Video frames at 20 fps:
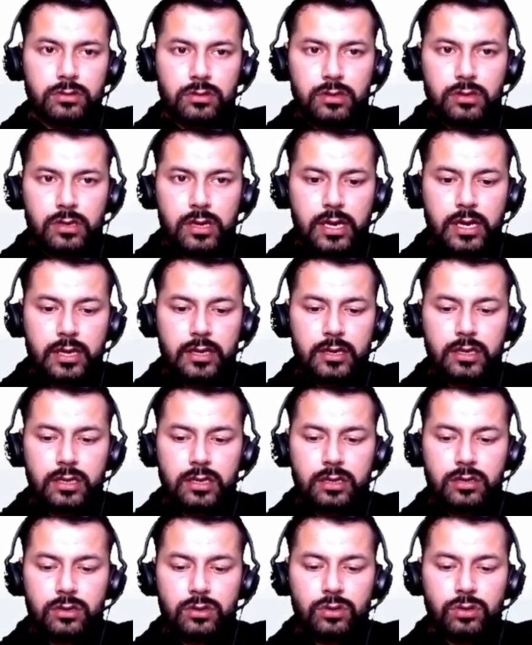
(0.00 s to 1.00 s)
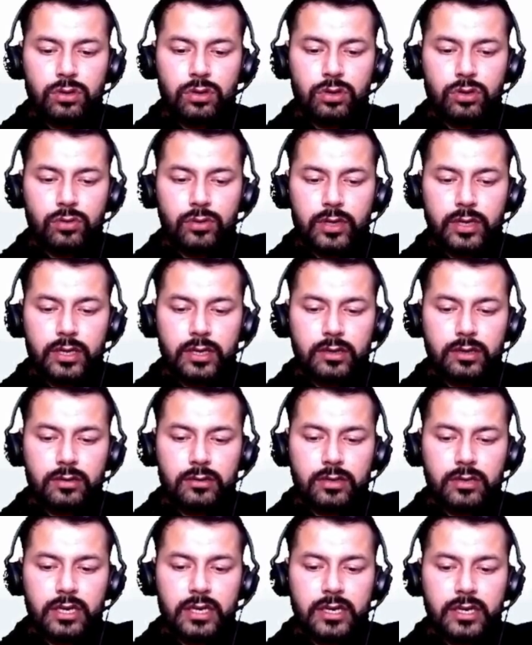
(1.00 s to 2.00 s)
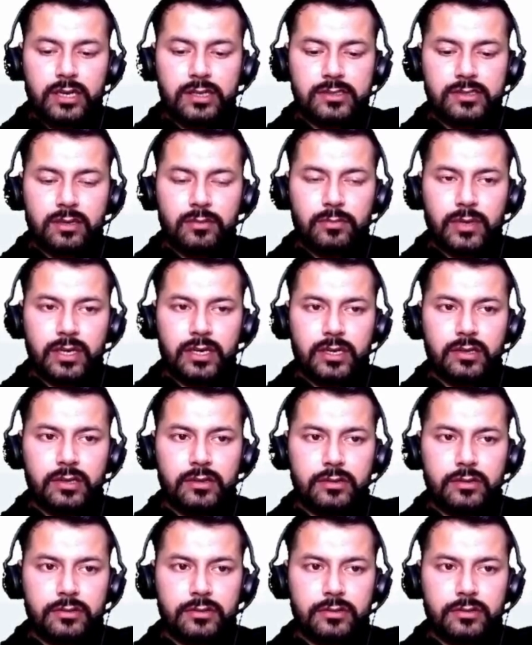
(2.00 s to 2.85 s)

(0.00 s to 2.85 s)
error or no error, it doesn't matter.